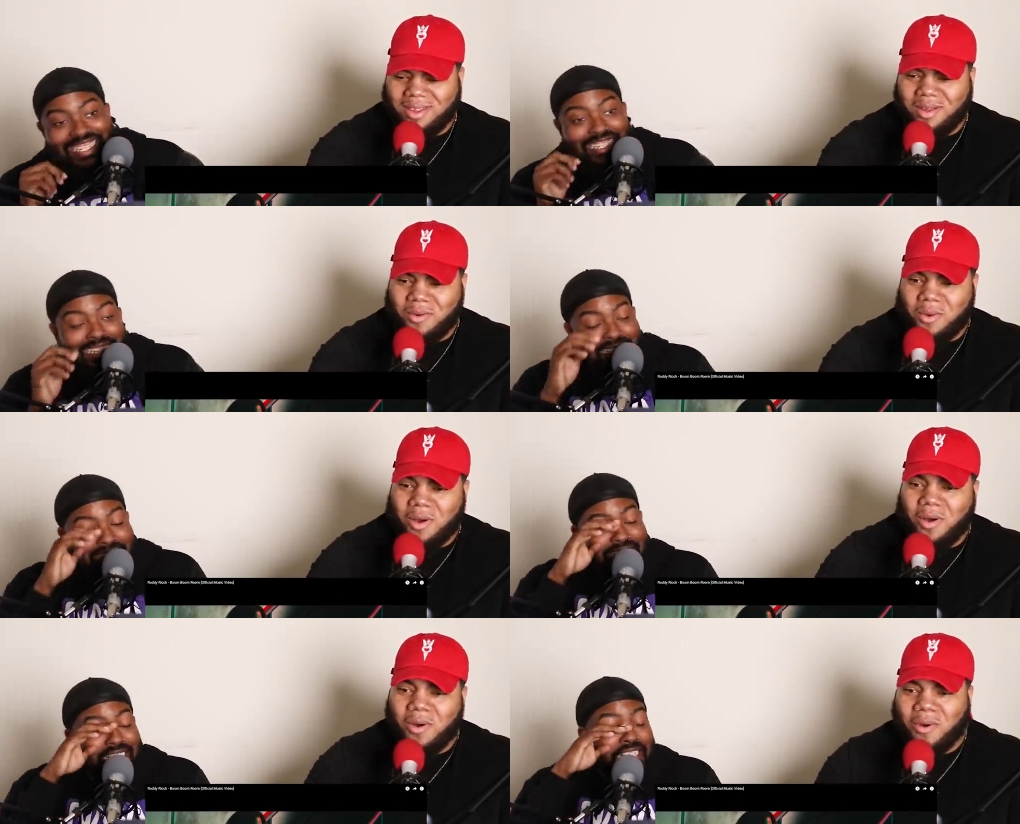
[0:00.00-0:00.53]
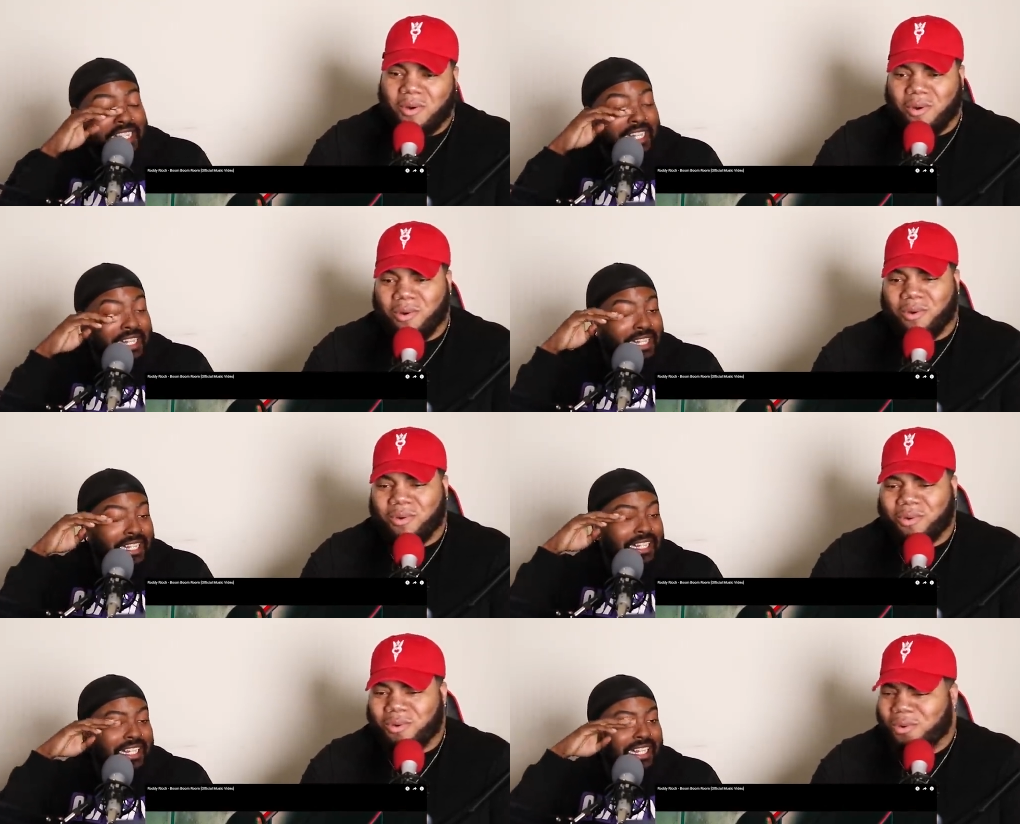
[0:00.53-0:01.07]

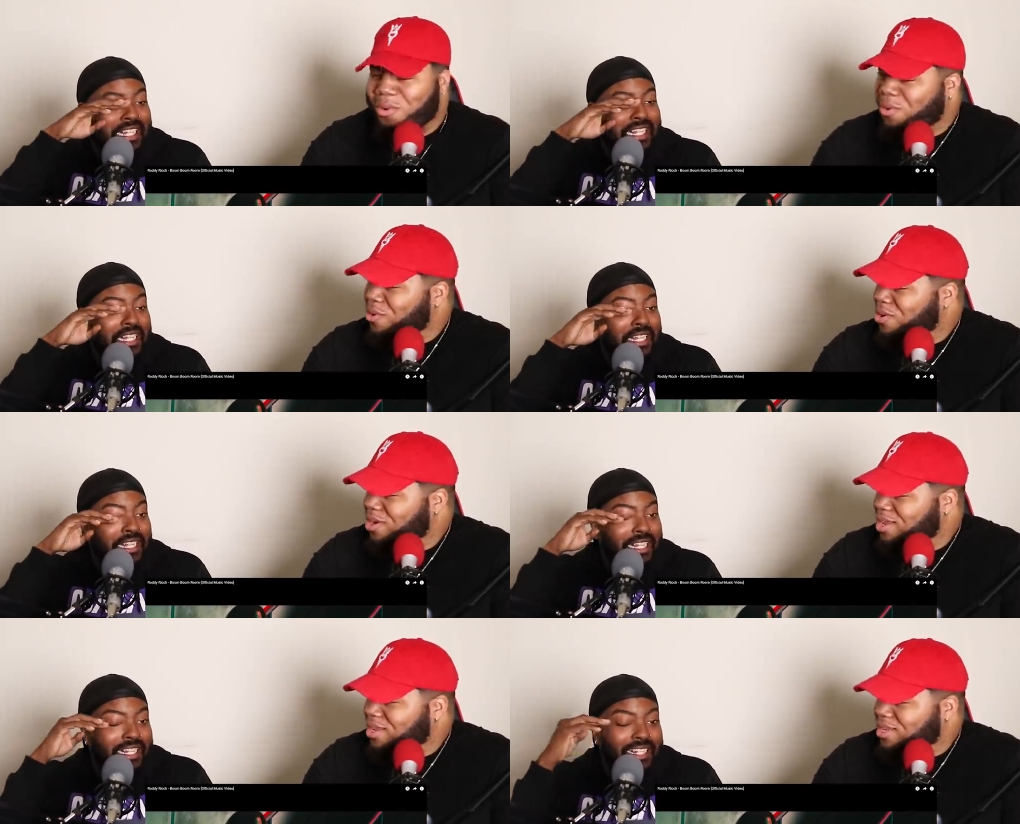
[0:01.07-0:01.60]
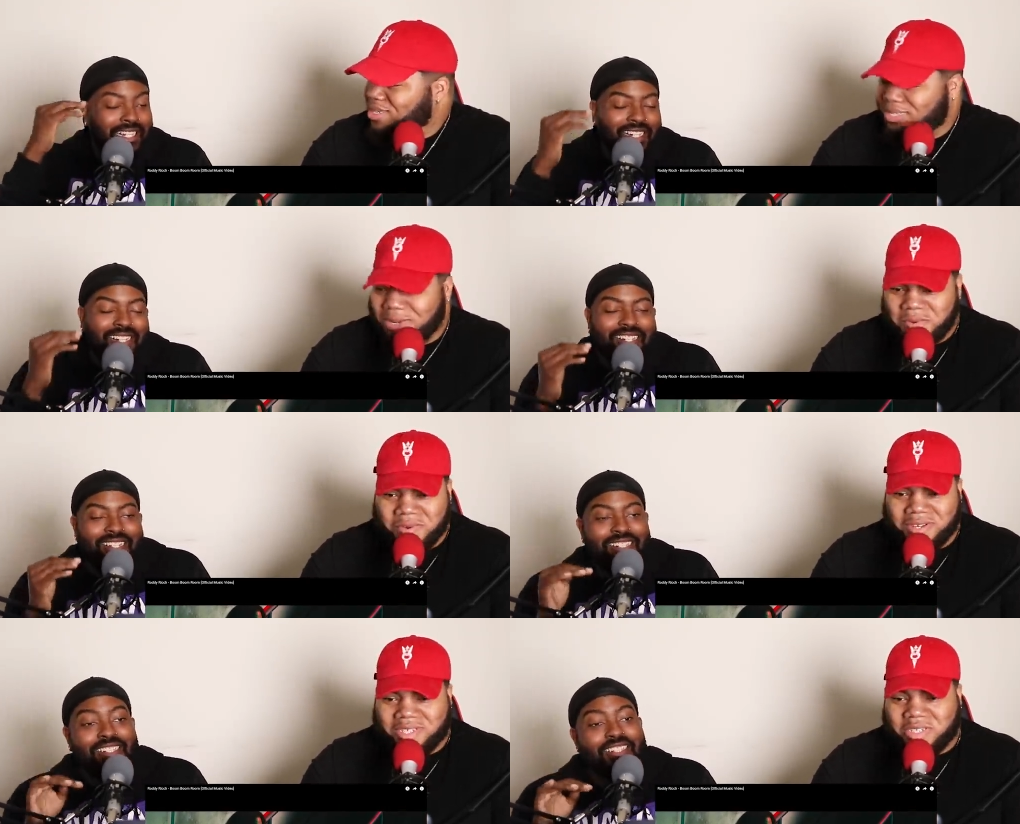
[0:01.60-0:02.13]
Speaker 1: Whoa.
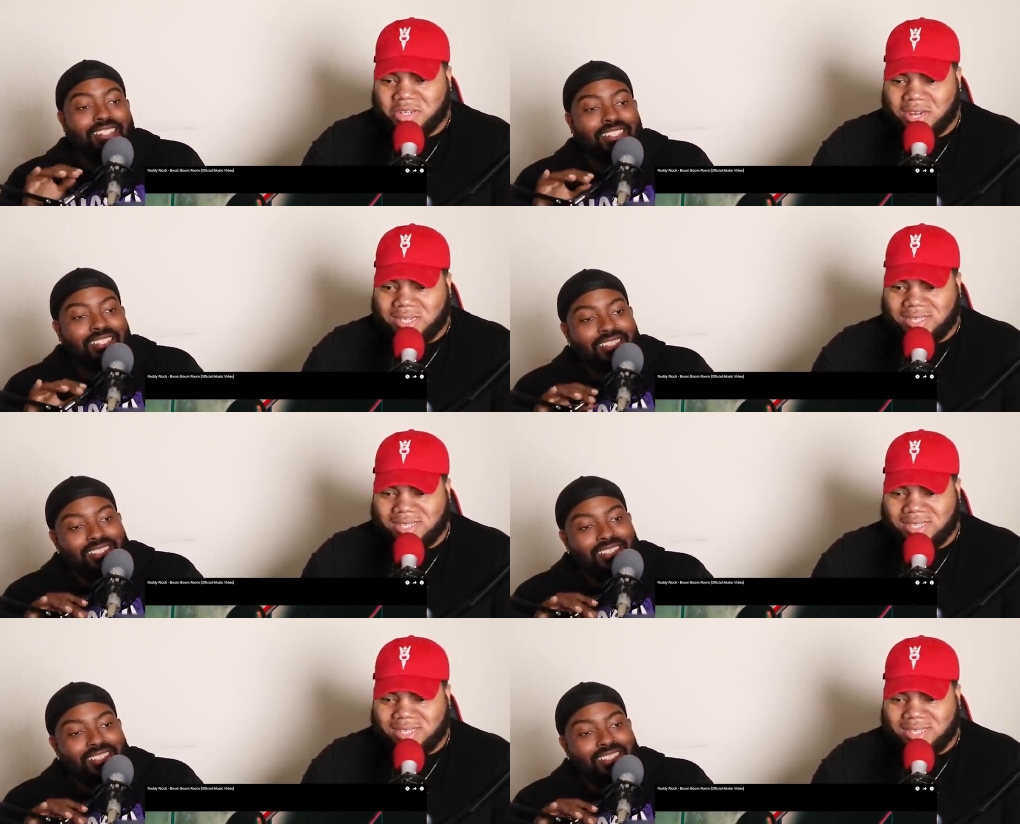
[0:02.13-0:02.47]
She went straight